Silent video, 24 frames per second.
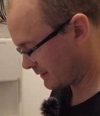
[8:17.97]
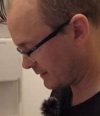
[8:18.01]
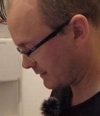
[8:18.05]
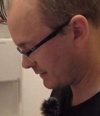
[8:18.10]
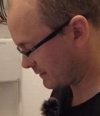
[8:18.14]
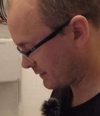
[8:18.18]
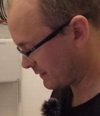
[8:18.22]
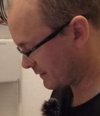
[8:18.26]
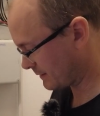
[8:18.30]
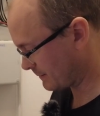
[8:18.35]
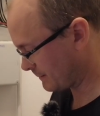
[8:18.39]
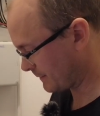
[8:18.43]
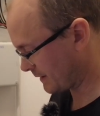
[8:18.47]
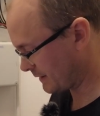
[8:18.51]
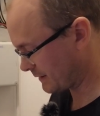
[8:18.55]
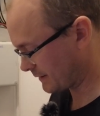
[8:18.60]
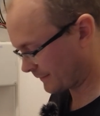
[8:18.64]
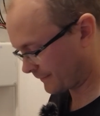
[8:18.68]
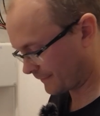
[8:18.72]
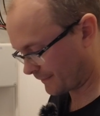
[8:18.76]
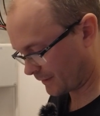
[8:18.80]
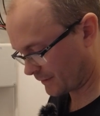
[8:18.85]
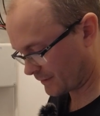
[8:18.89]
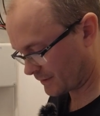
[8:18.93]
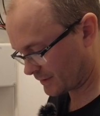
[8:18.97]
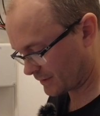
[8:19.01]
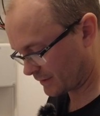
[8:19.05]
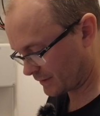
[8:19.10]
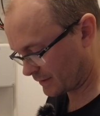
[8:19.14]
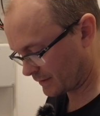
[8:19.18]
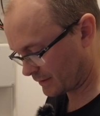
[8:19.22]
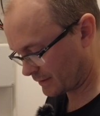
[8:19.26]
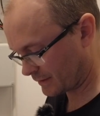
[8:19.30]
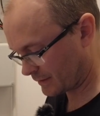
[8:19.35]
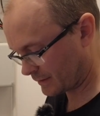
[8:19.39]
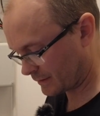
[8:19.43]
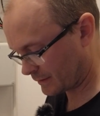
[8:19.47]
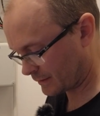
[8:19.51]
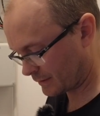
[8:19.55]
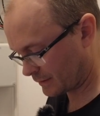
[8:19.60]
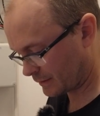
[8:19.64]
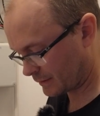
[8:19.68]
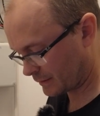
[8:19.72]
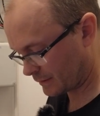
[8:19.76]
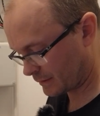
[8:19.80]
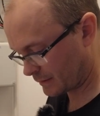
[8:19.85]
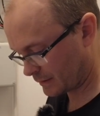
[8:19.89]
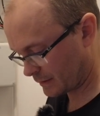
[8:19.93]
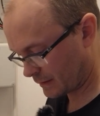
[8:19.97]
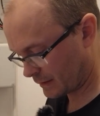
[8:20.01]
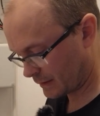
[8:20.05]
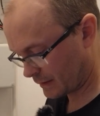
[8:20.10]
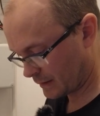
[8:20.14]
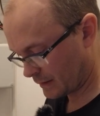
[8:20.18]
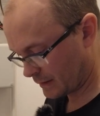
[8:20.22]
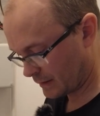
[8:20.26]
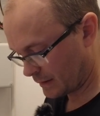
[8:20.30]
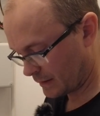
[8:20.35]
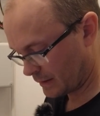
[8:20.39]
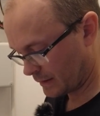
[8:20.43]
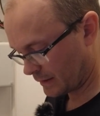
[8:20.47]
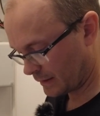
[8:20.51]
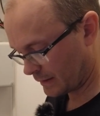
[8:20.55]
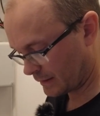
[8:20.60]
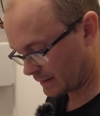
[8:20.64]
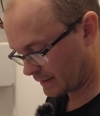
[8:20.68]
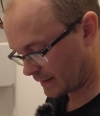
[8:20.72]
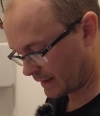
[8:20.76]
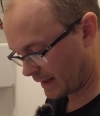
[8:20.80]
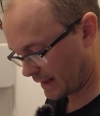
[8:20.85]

So the meter function is